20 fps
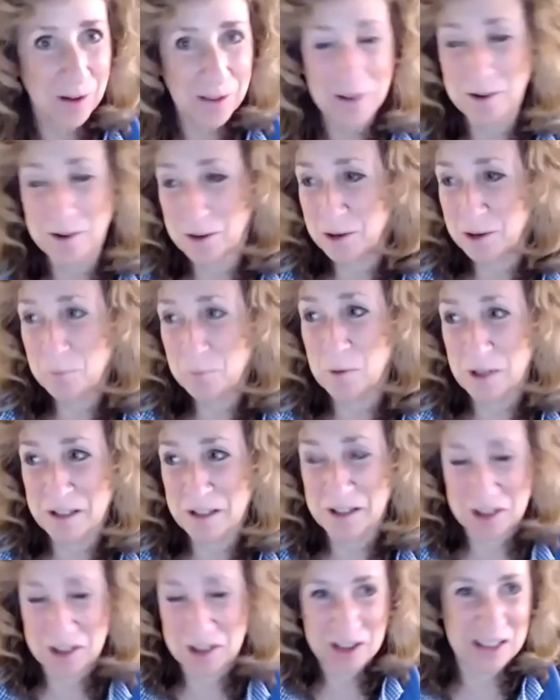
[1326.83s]
awe. the good ones.
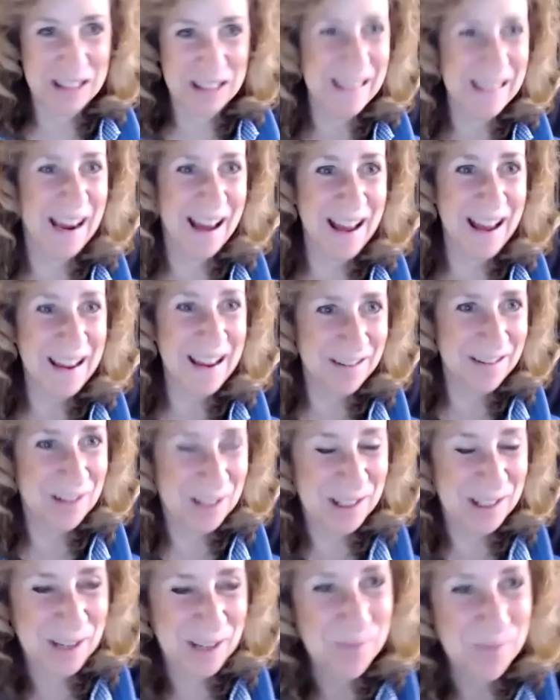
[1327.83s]
I'm in awe. No,
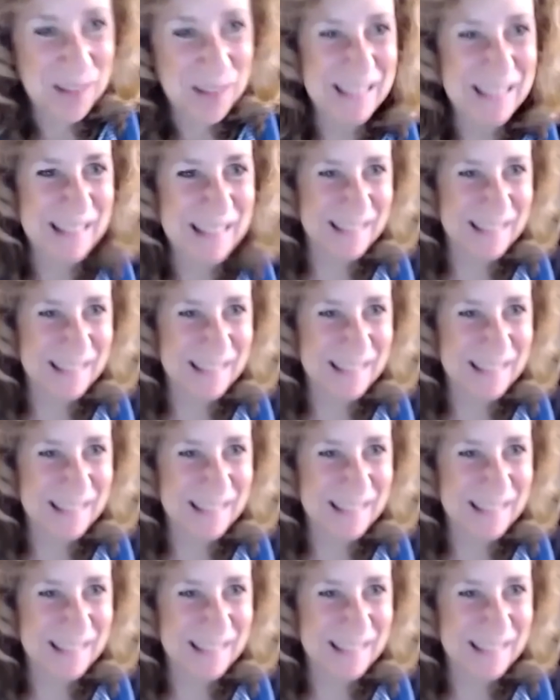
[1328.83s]
I do.